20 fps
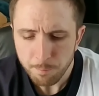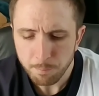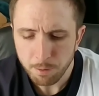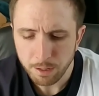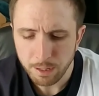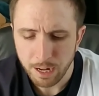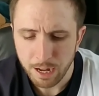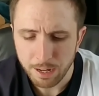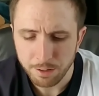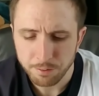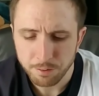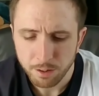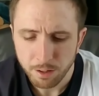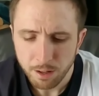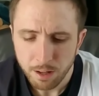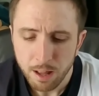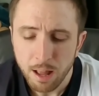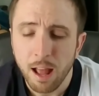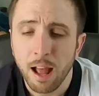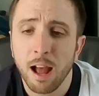But guys,
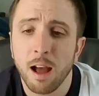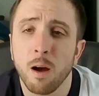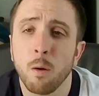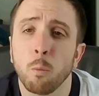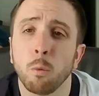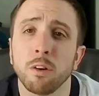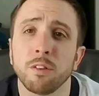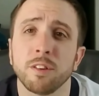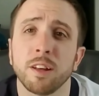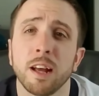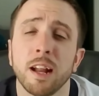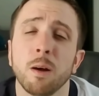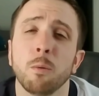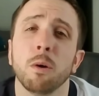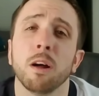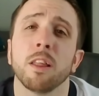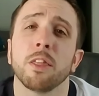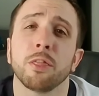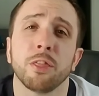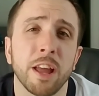once again, I
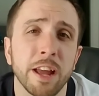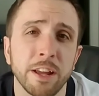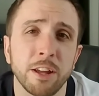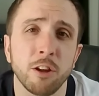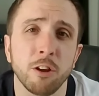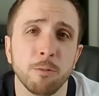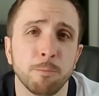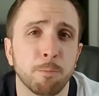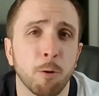want to thank you,